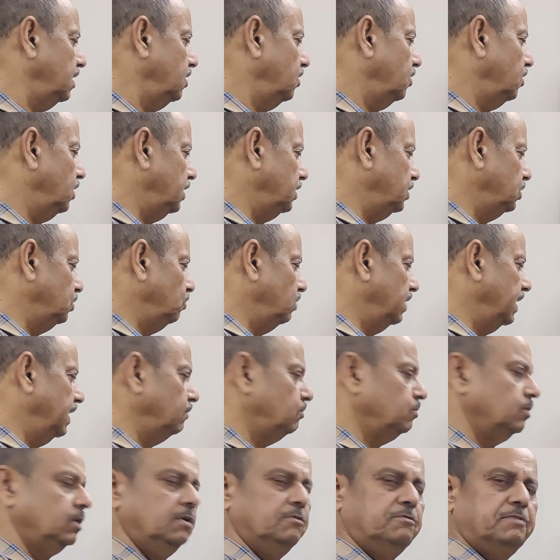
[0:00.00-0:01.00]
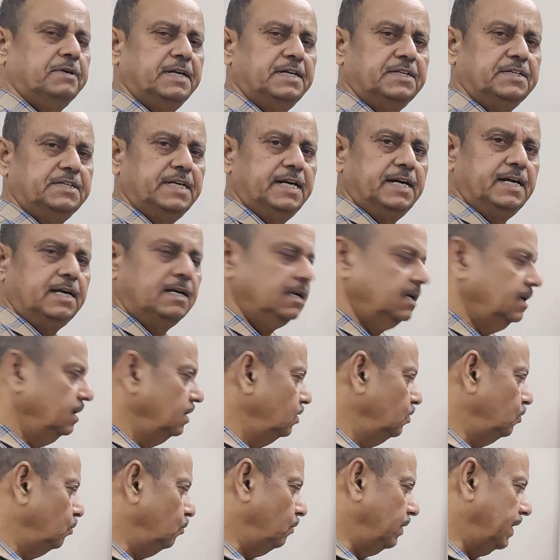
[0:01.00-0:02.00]
or you have to differentiate
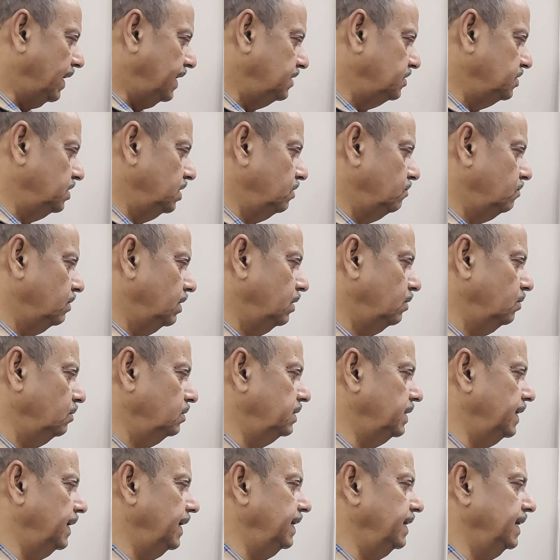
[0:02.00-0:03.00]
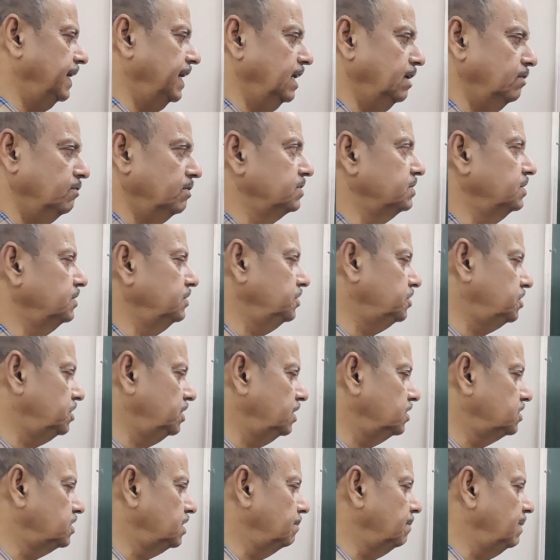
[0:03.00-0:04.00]
y is equal to 3 tan inverse. This is
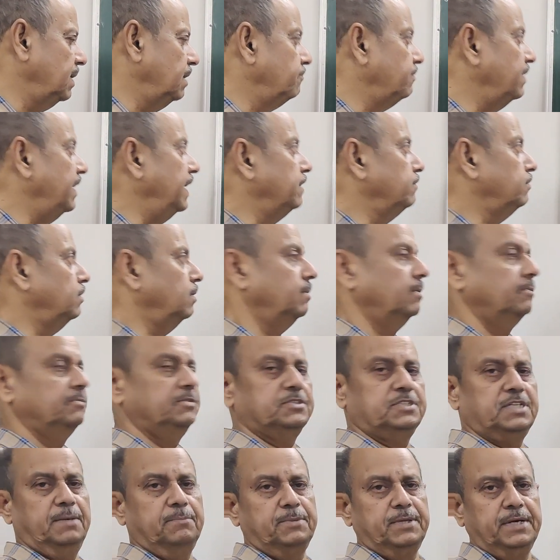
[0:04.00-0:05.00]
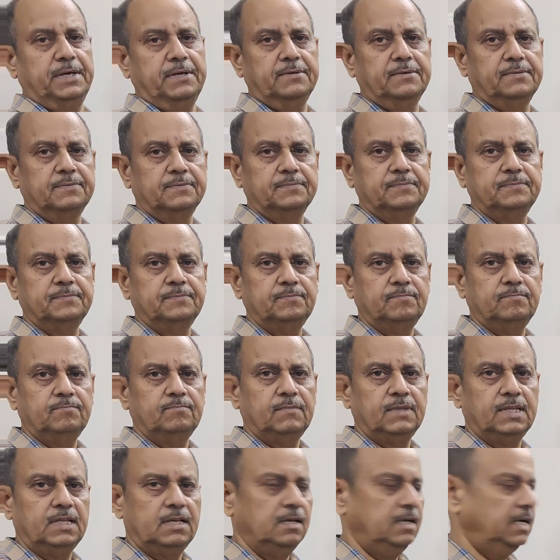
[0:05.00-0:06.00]
a simplified form of the same thing.
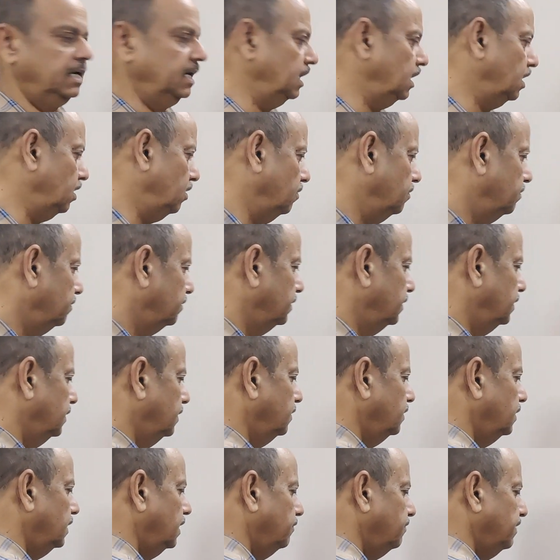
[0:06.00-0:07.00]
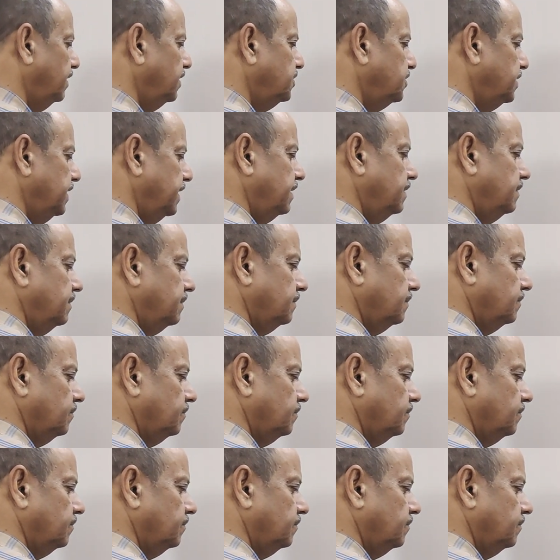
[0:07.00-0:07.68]
And now differentiate